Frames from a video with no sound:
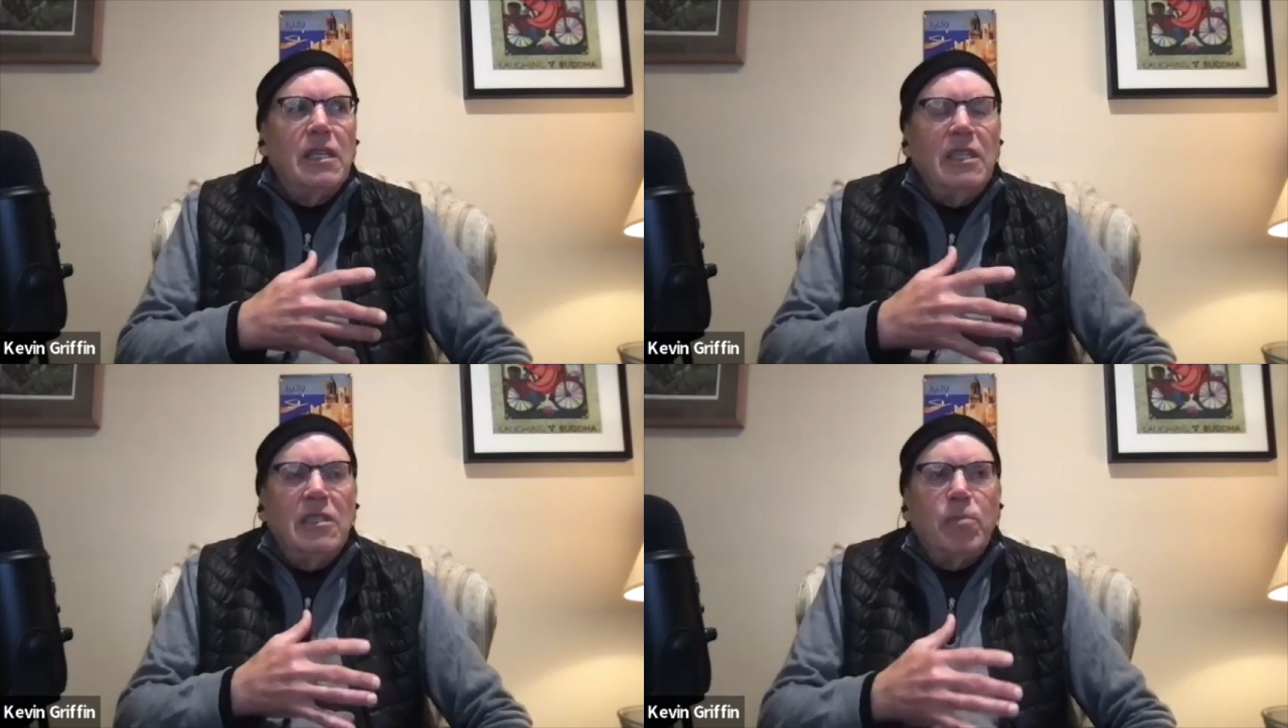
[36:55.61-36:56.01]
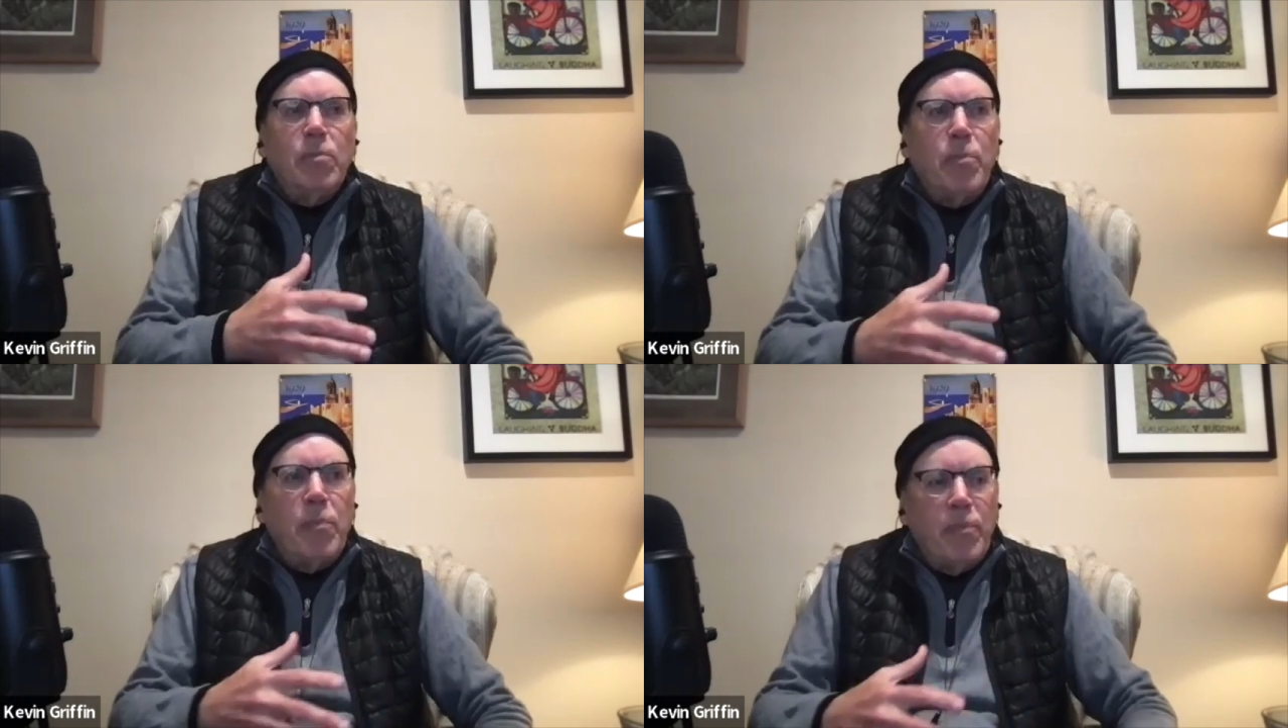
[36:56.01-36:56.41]
is
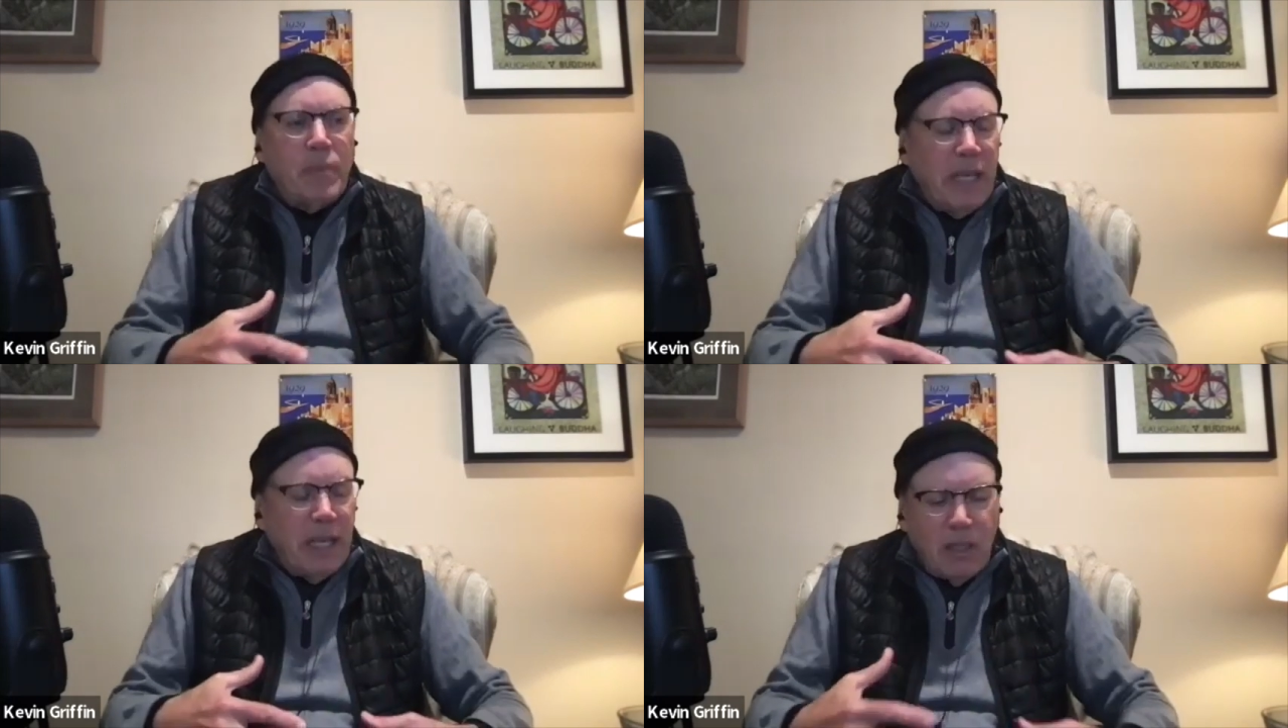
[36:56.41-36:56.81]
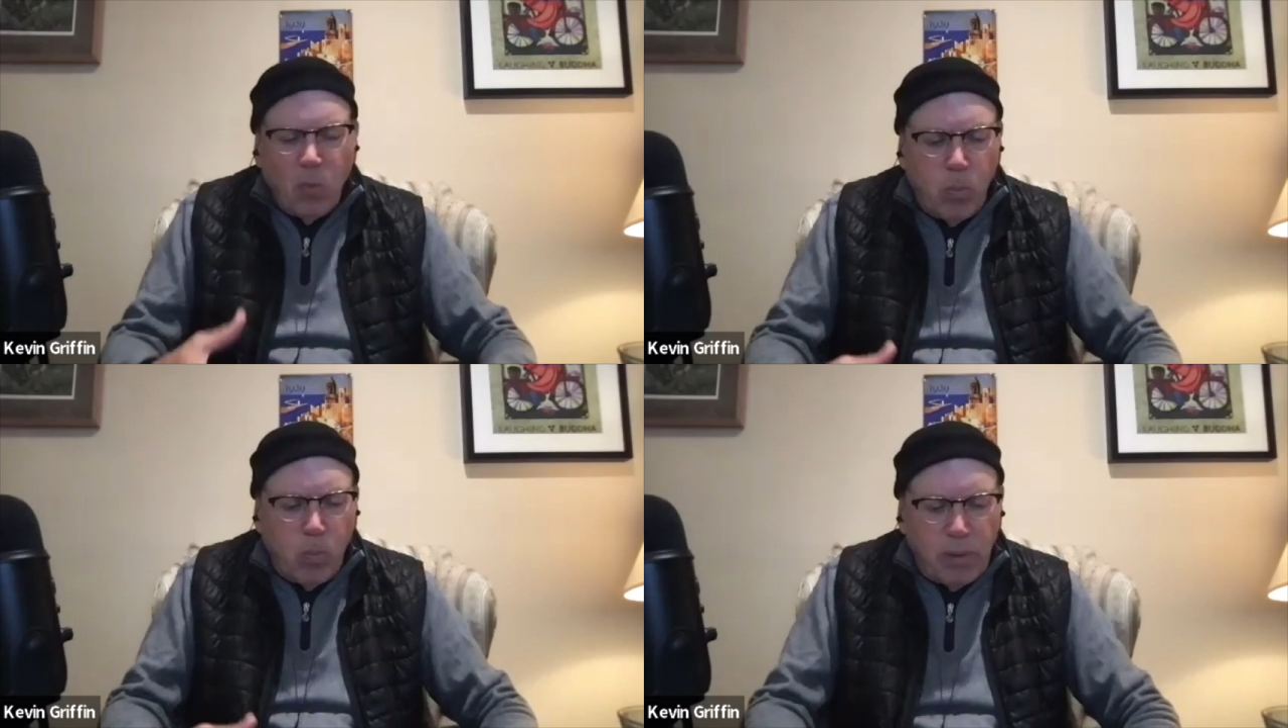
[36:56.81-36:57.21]

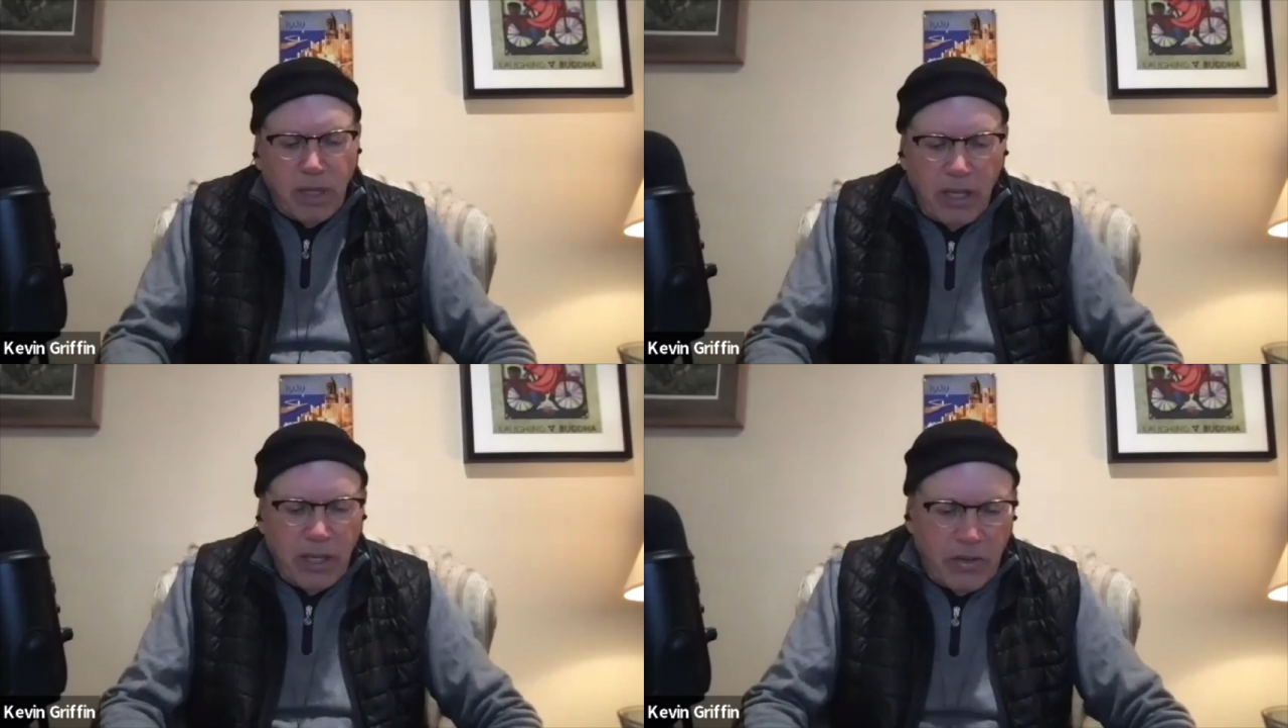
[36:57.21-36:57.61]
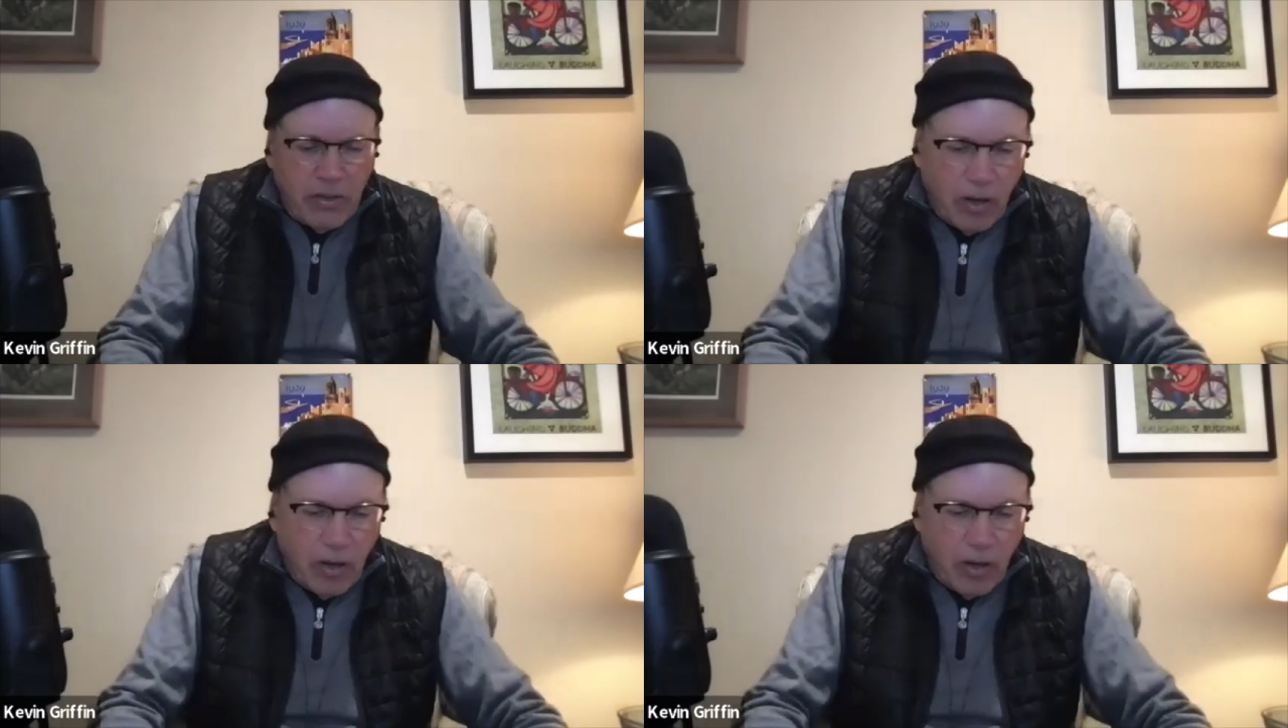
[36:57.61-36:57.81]
getting blood